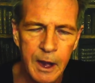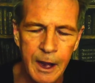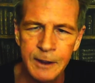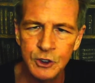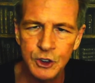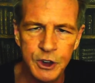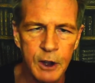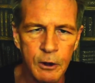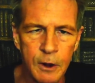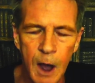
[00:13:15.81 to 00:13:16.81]
in
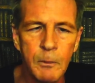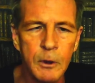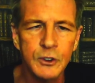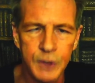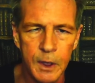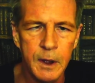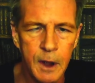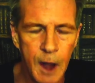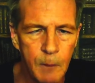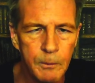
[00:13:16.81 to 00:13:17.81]
sheer numbers, the
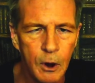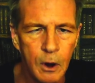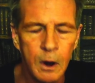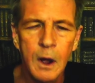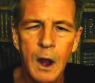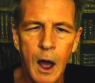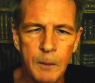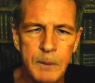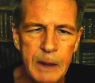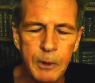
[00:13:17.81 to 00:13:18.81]
number of
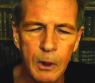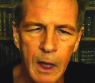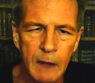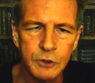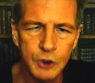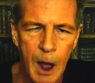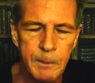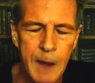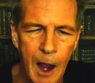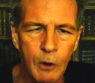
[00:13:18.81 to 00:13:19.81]
people that have
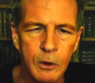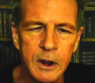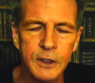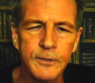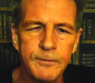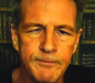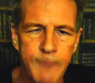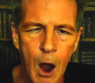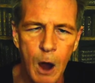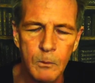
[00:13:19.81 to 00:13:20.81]
dropped out is
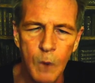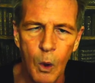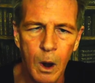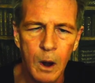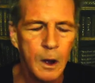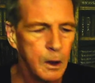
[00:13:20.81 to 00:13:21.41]
far more.